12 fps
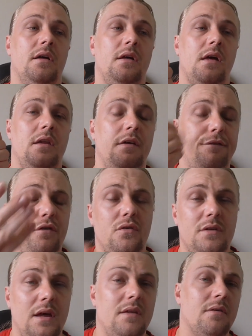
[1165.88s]
if you
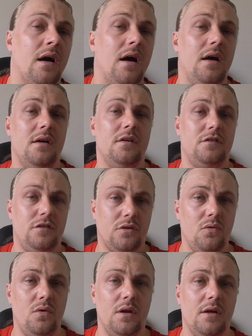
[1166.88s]
did hire a
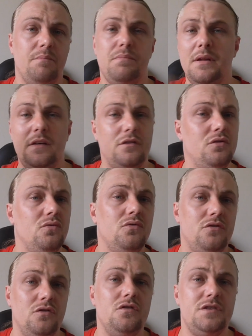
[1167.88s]
scooter, please
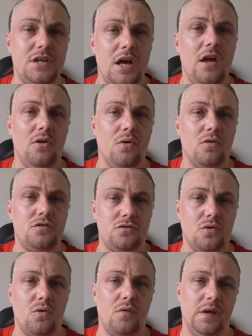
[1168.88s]
do share your
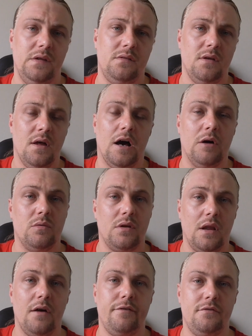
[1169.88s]
stories. I would
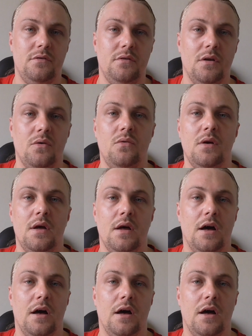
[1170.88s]
love to know.